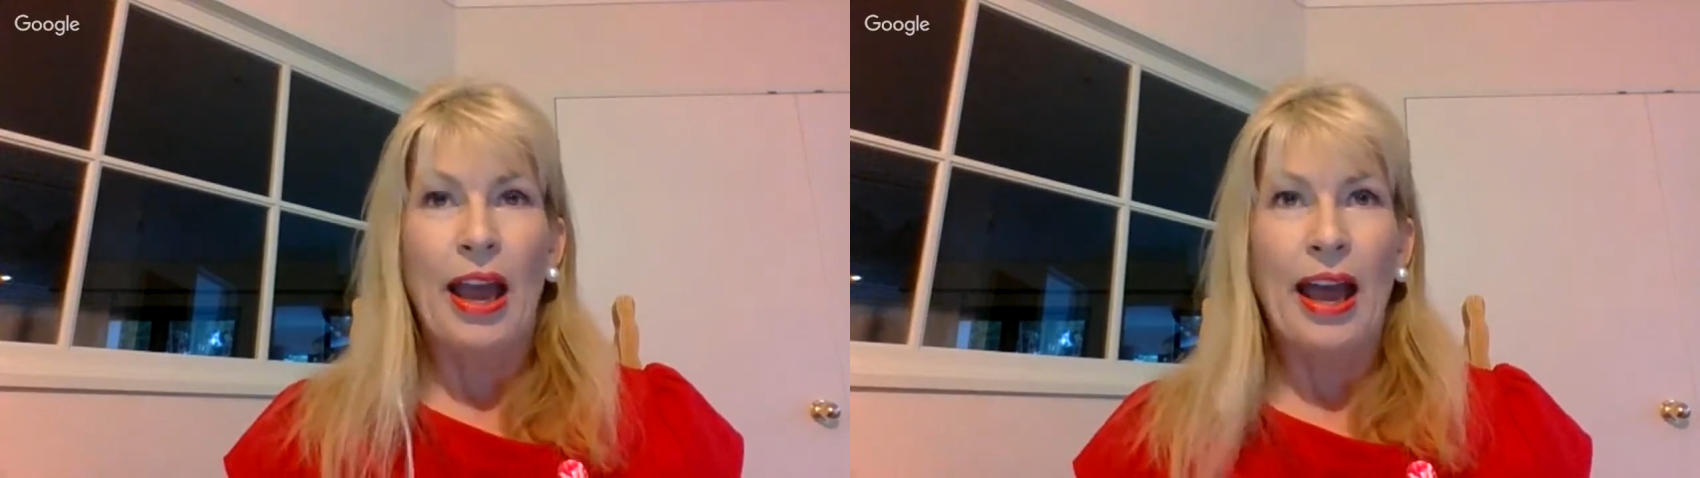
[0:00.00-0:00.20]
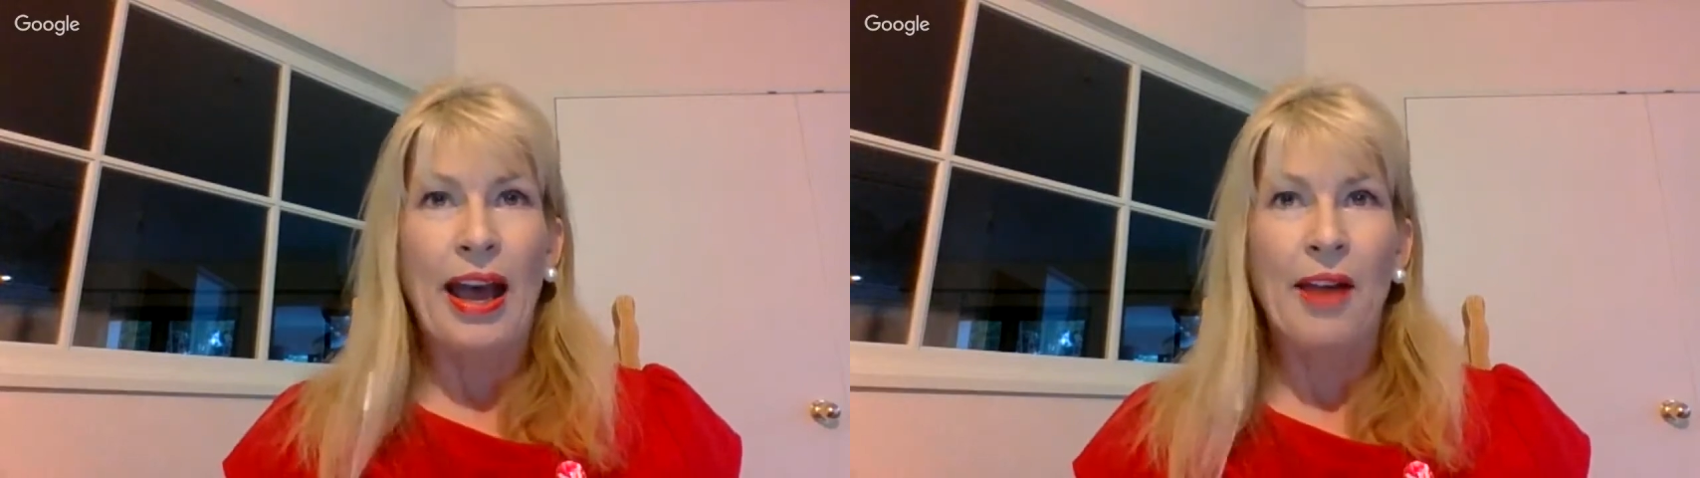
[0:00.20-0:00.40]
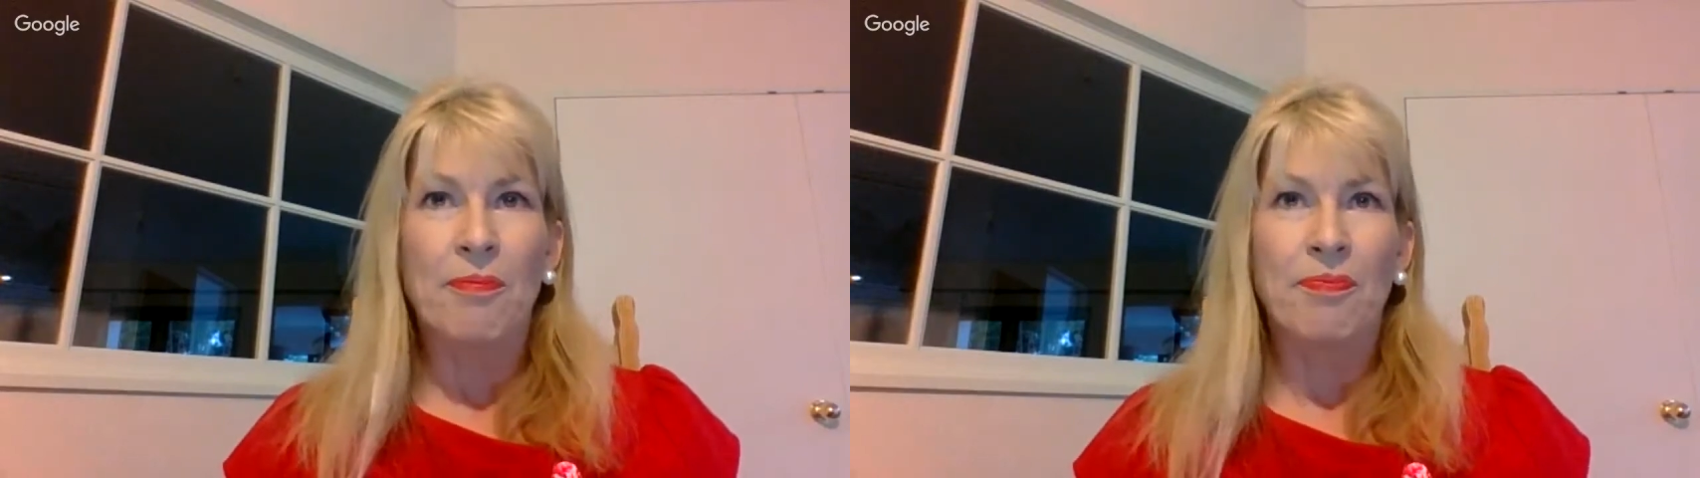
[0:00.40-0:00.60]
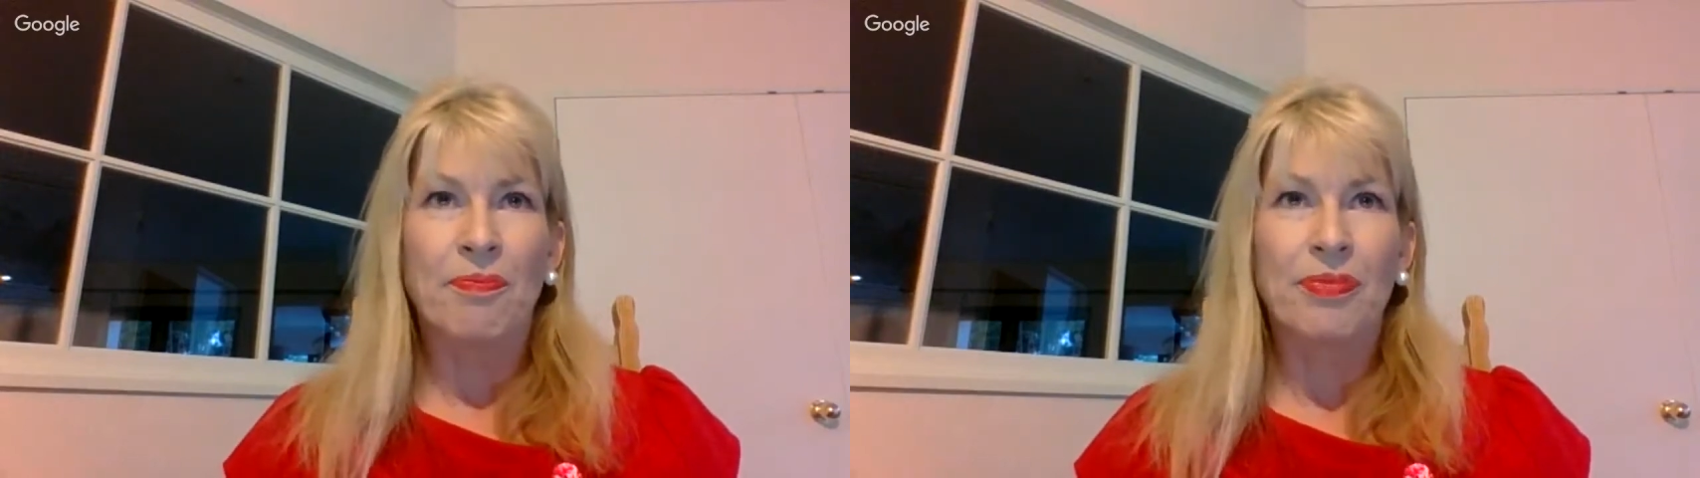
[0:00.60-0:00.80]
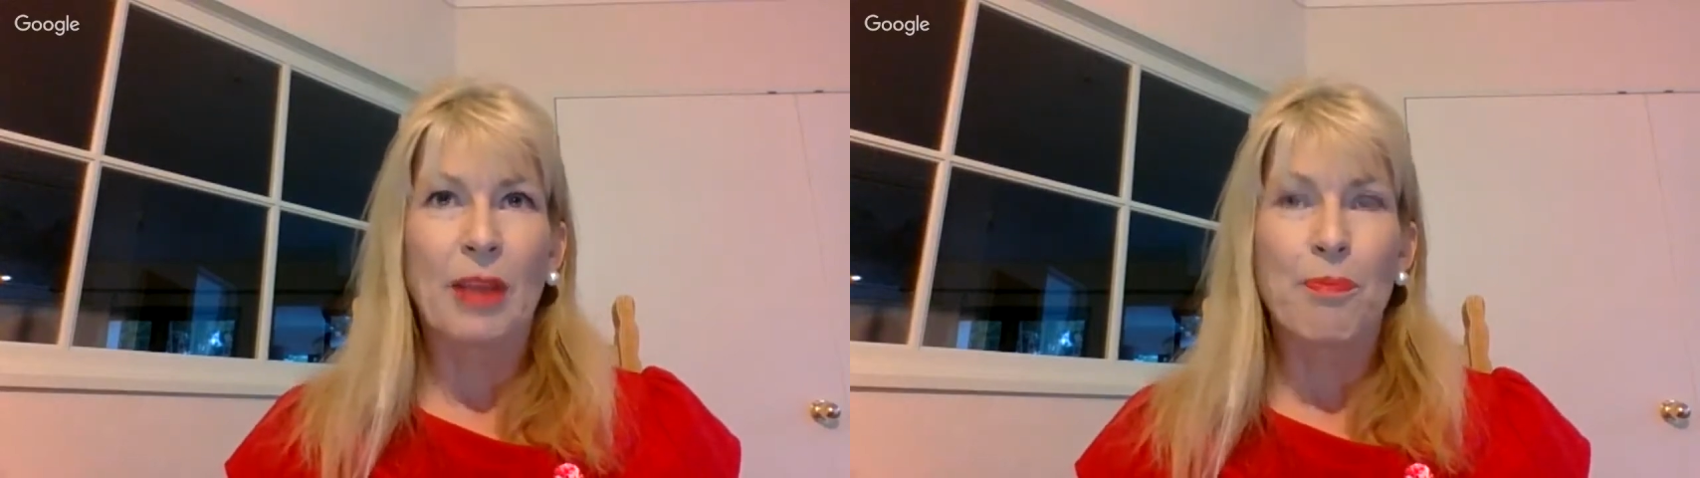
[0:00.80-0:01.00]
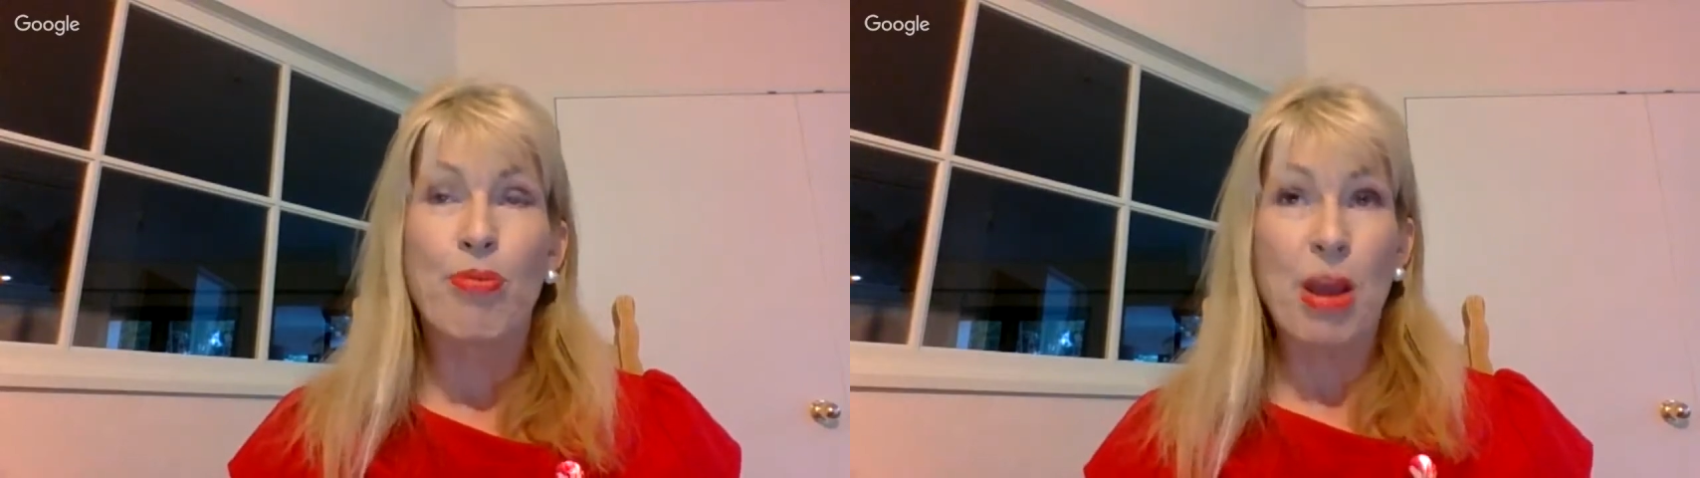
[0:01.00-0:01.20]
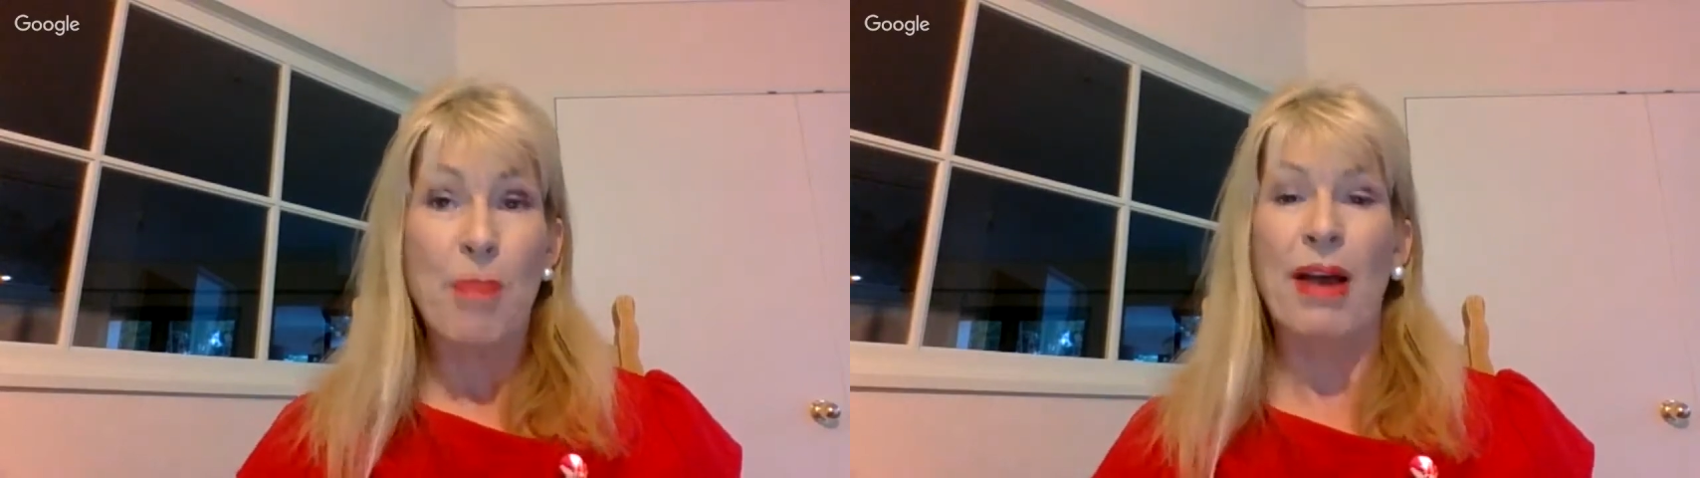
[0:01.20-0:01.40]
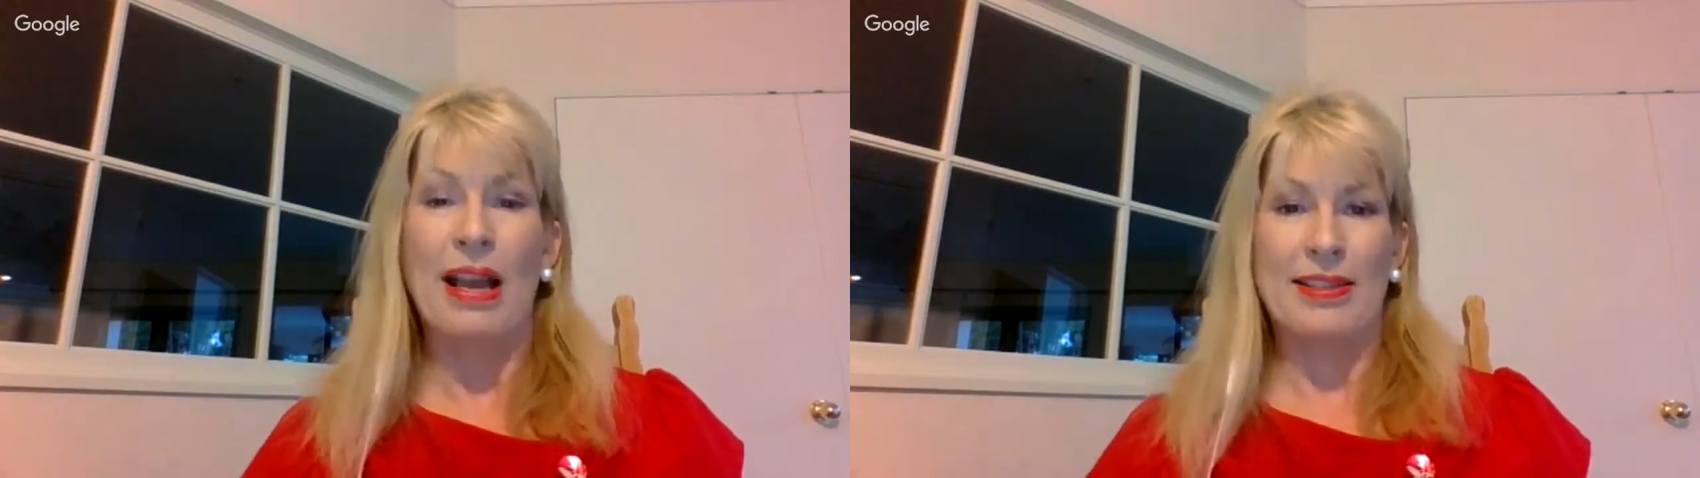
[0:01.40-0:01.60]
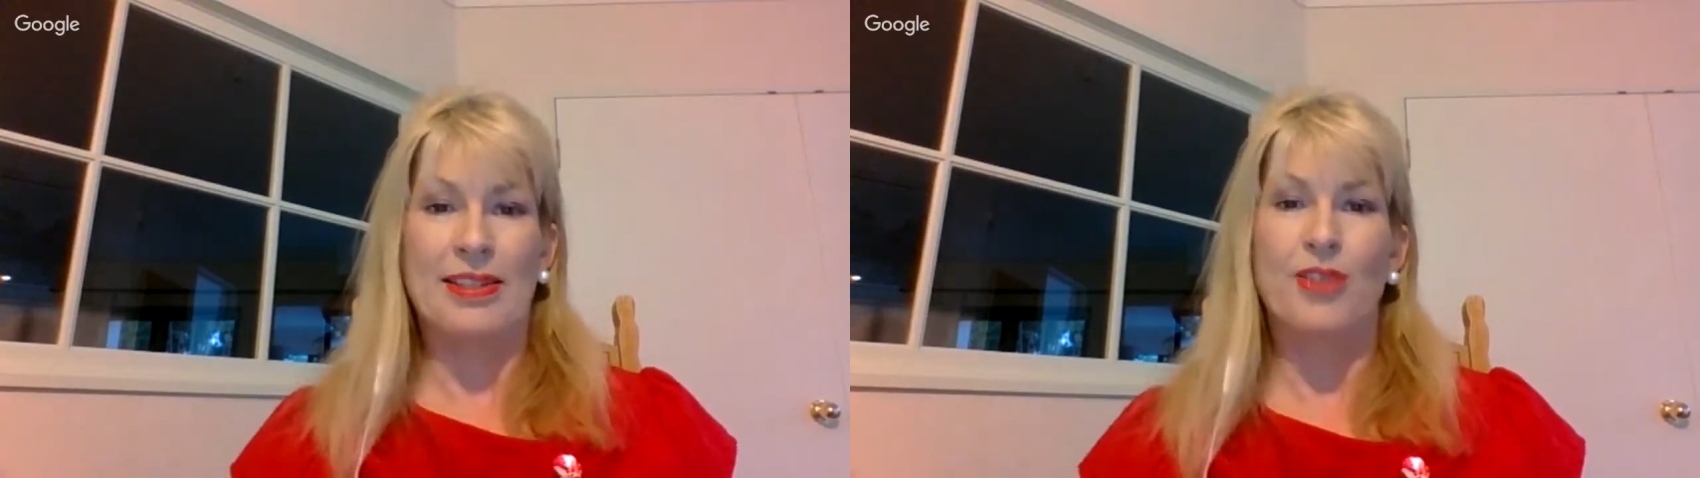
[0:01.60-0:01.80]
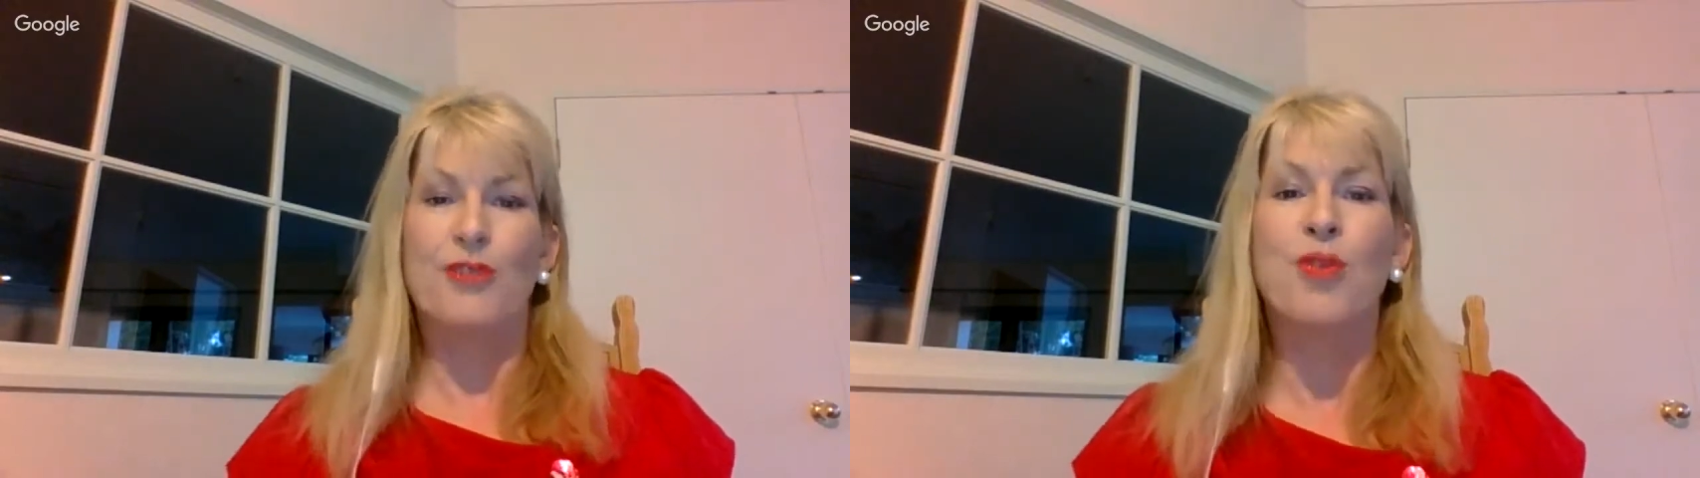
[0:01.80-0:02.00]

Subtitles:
prep us